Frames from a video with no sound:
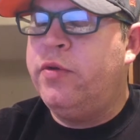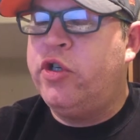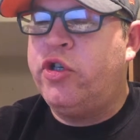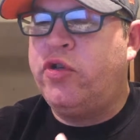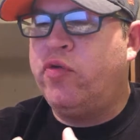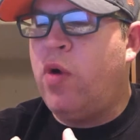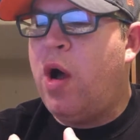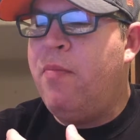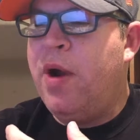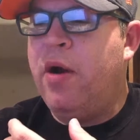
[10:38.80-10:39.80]

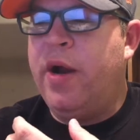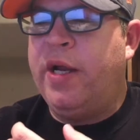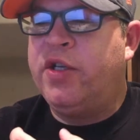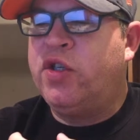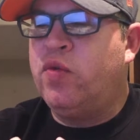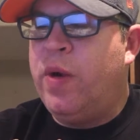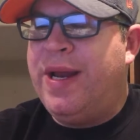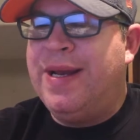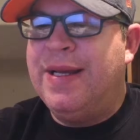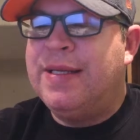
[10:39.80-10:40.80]
strawberry
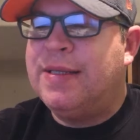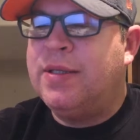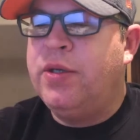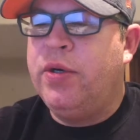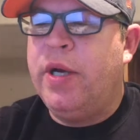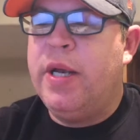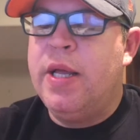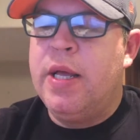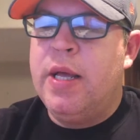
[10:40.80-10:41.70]
sweetness to it.